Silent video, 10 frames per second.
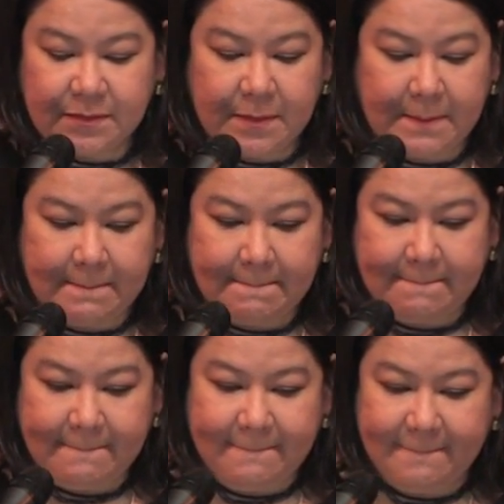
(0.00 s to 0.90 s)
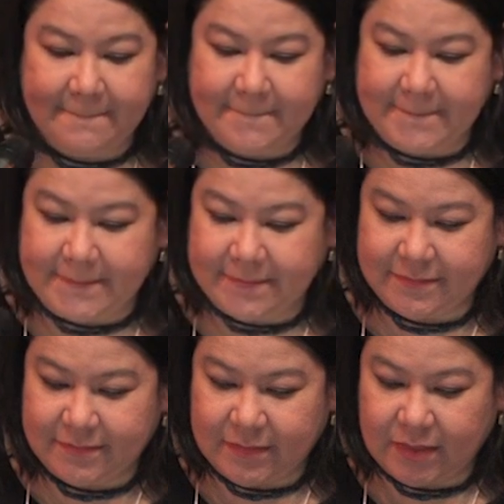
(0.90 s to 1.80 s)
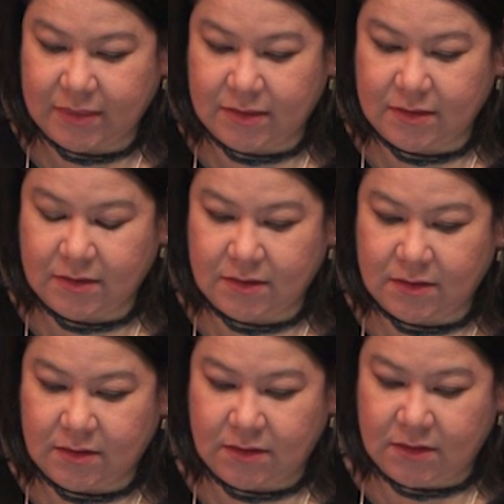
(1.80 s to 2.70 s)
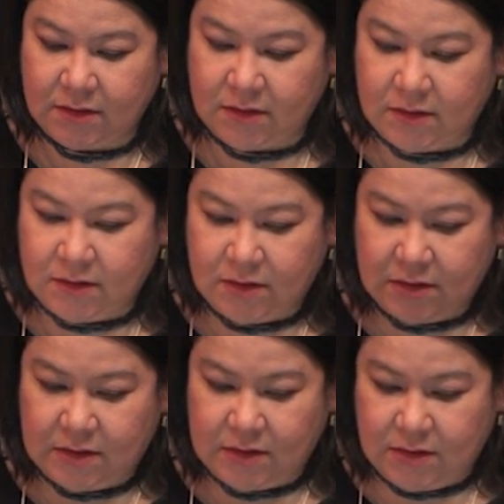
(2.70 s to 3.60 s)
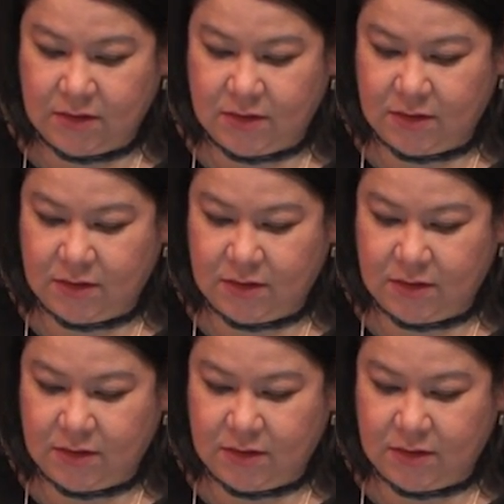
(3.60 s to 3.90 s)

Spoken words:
Nobody speaks.